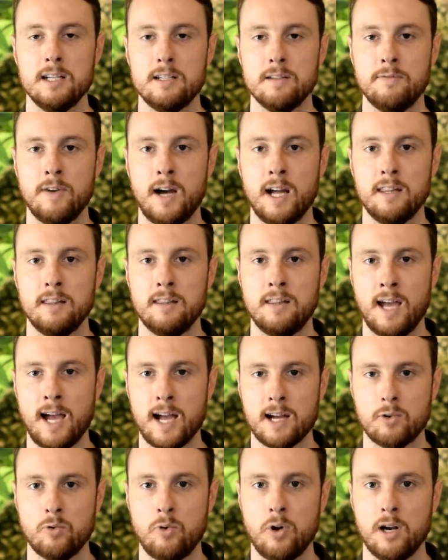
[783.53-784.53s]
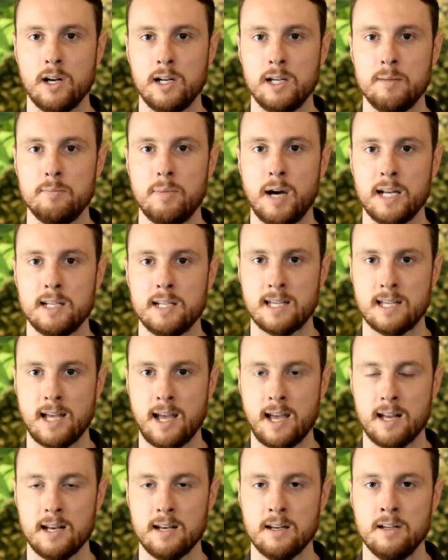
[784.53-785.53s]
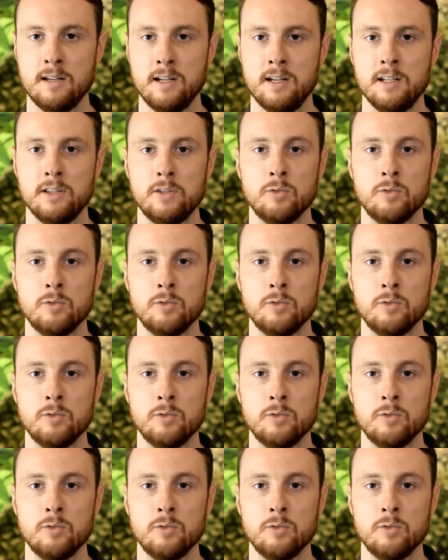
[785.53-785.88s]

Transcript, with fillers: and divide that quantity 10.